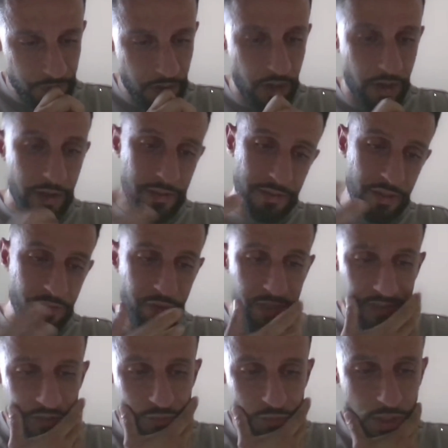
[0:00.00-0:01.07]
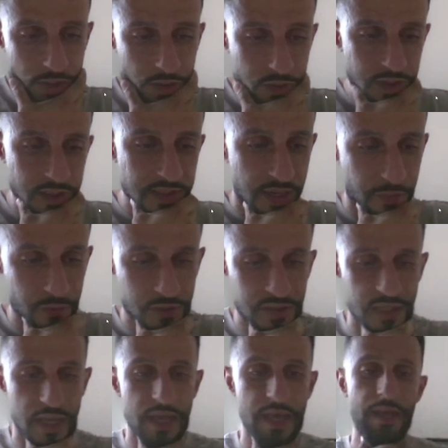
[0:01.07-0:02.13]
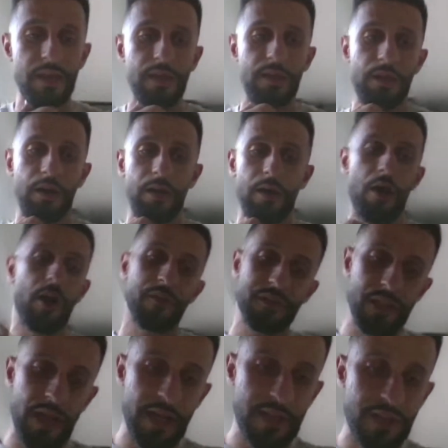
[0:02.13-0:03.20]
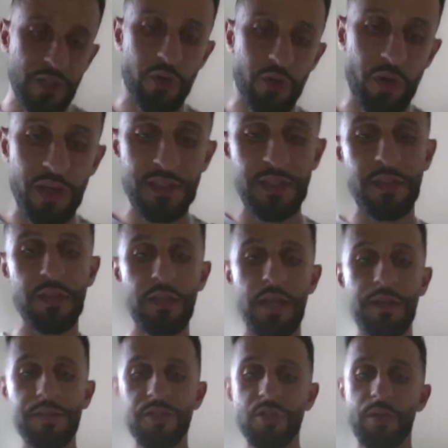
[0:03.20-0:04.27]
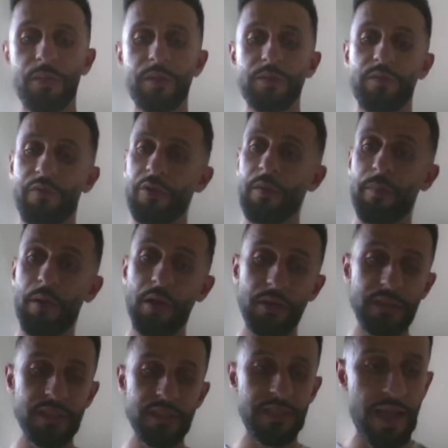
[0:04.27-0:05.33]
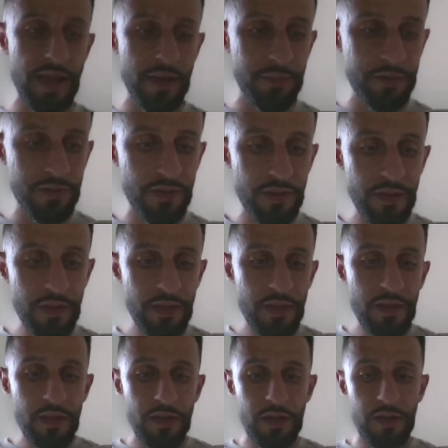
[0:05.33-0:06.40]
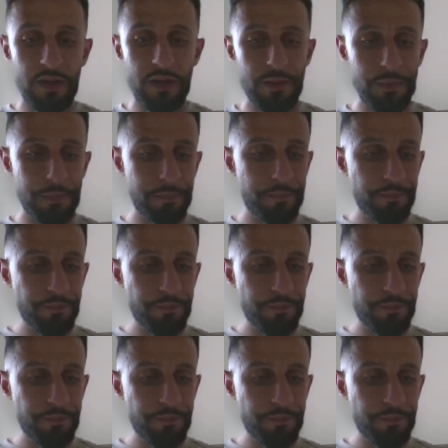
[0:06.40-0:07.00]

all right, defensive penalties, I would say offside, so crossing the line of scrimmage before the ball is snapped. Um,